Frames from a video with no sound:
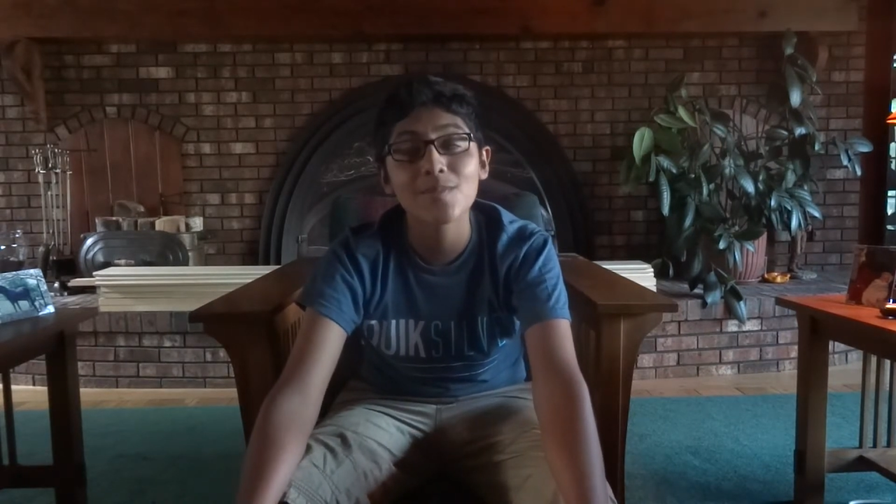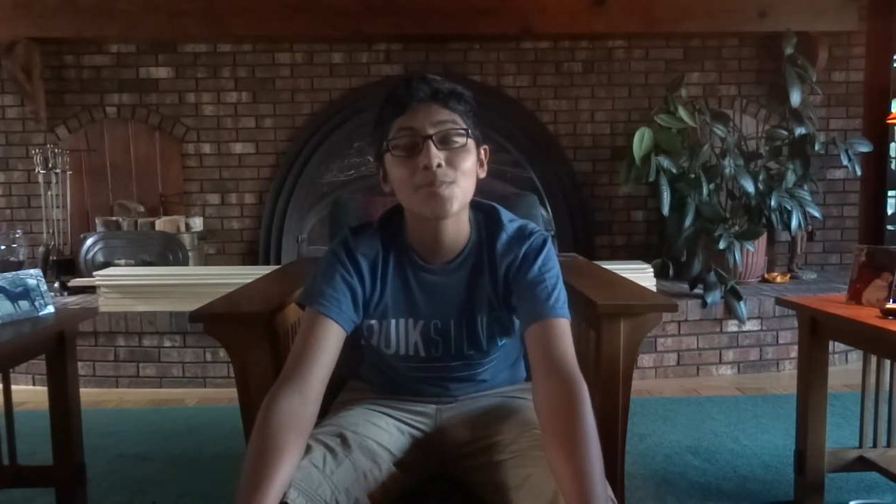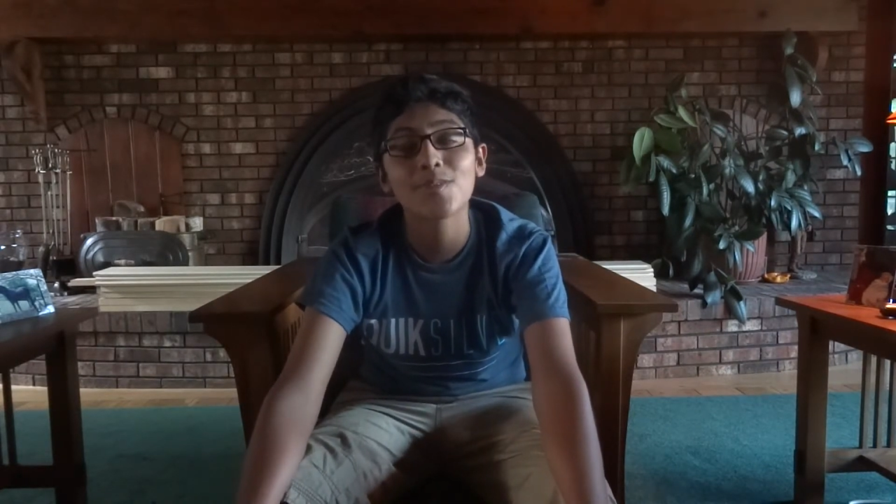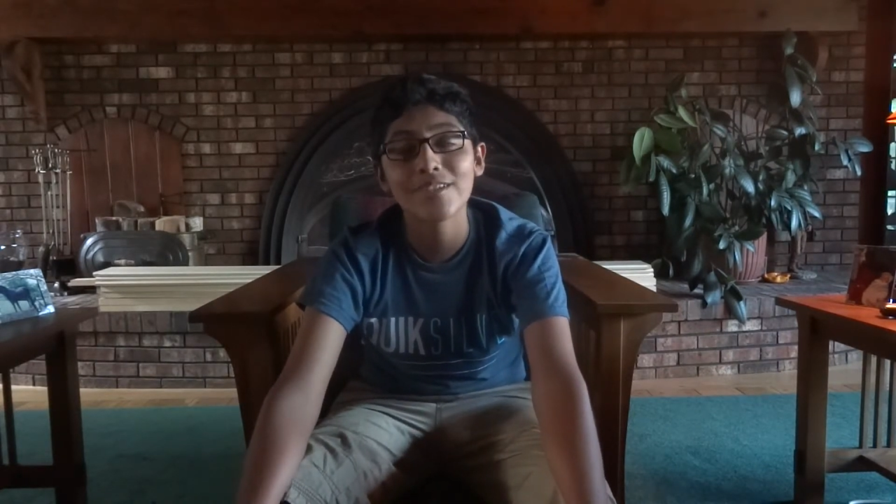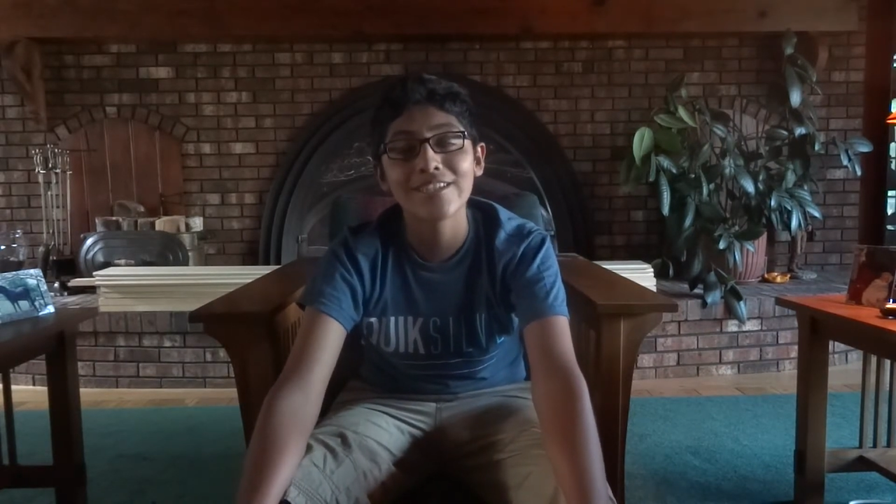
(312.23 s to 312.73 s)

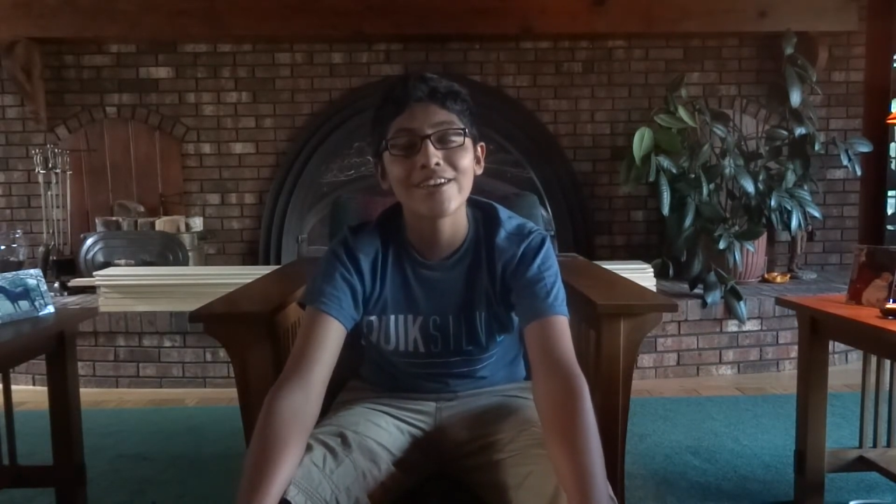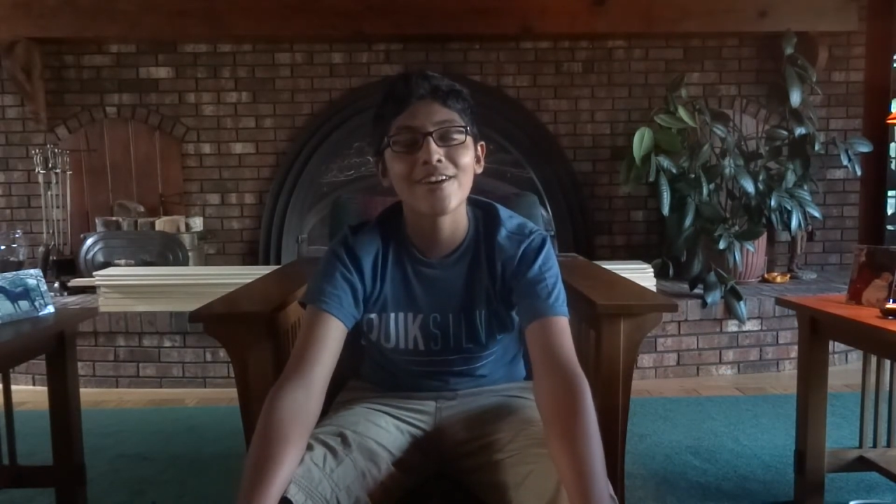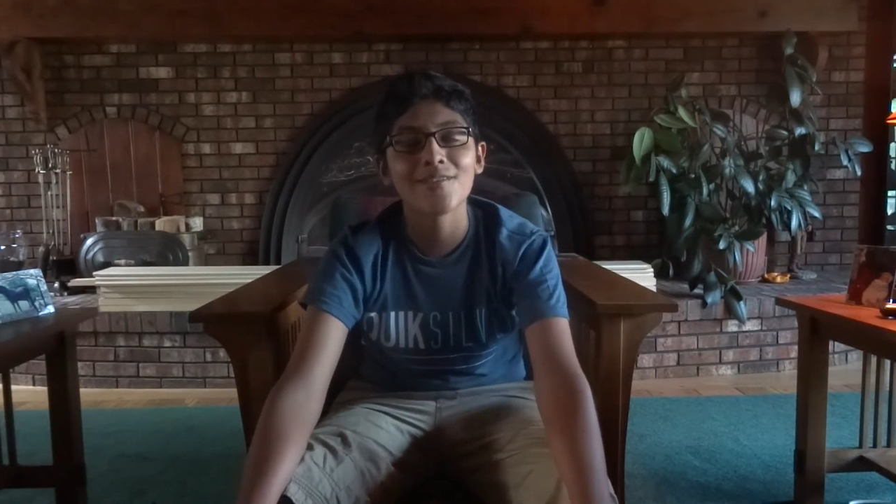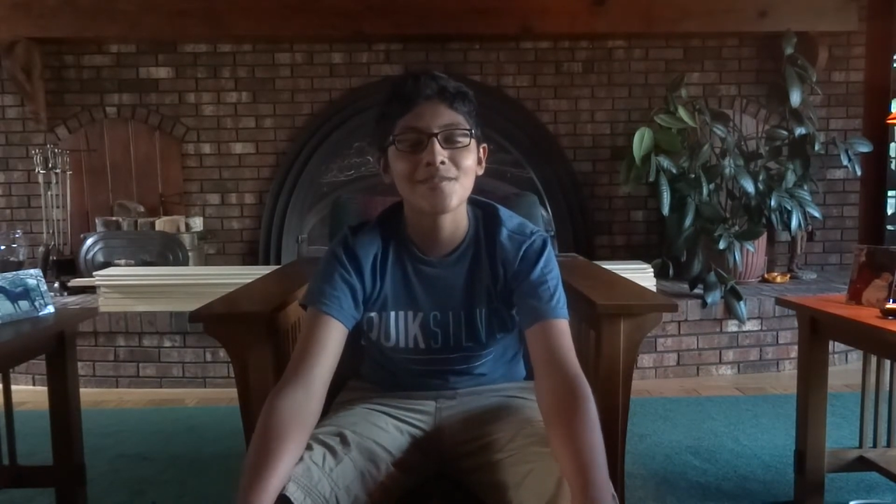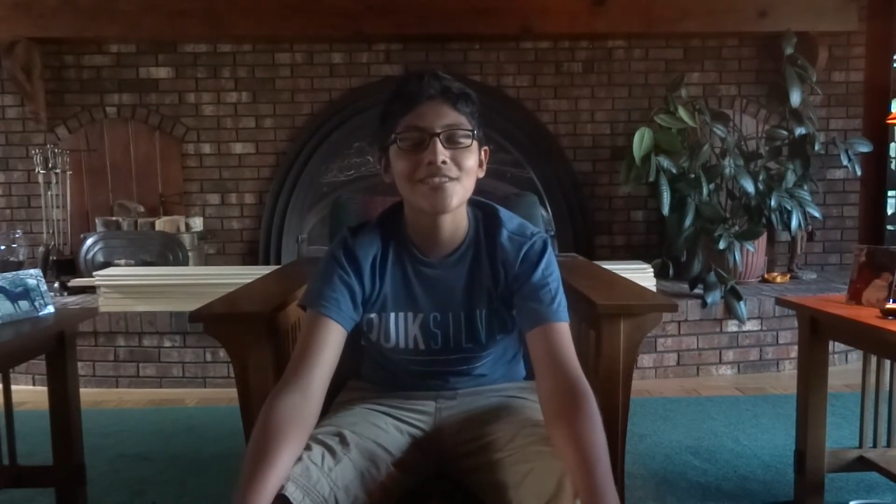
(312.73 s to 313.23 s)
pretty
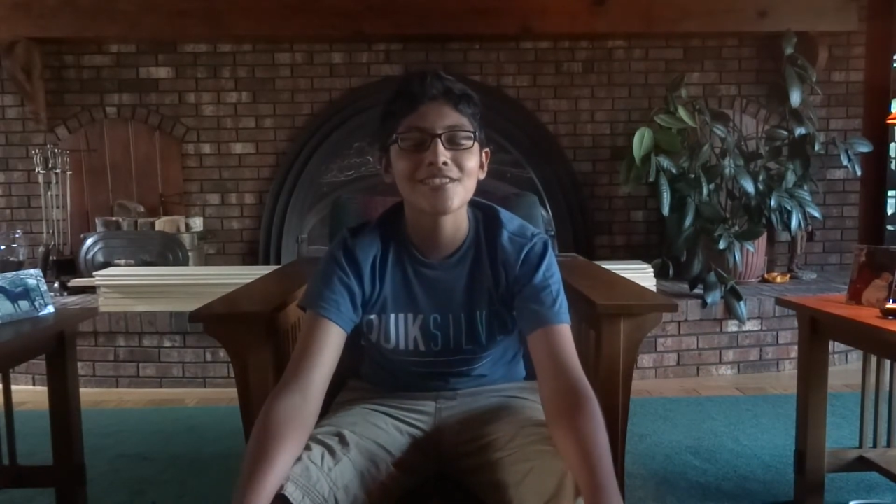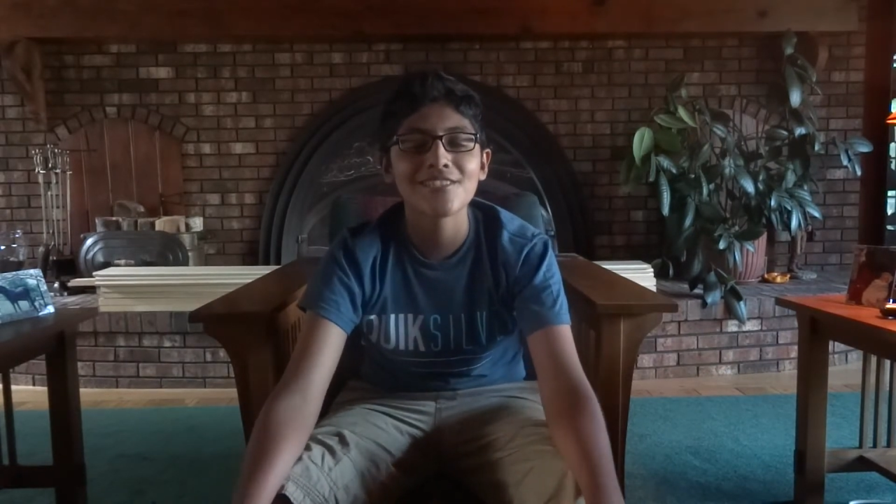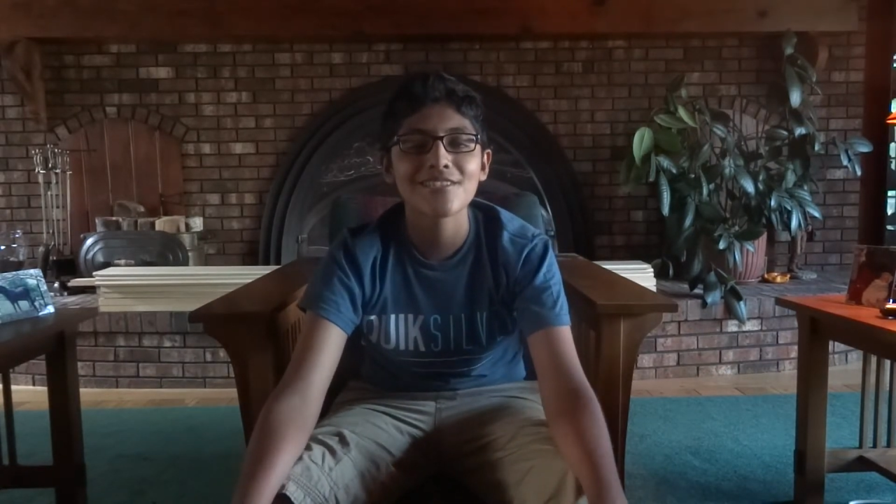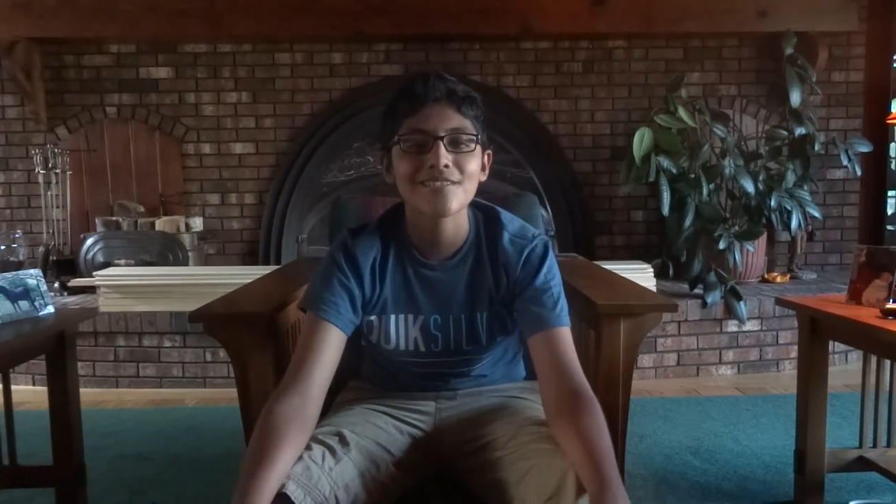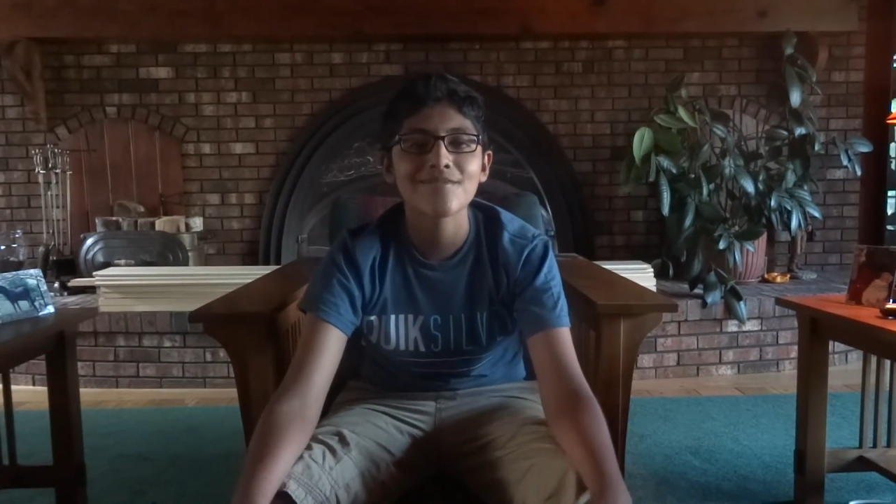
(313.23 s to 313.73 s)

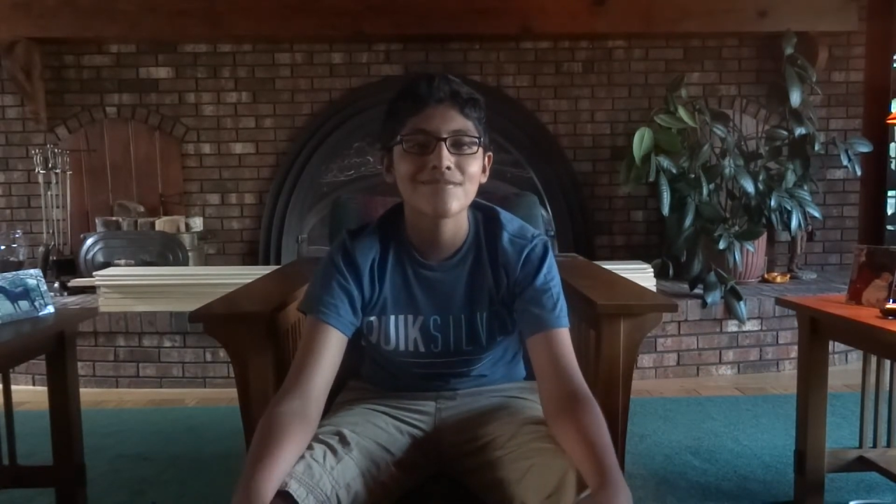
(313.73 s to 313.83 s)
obvious.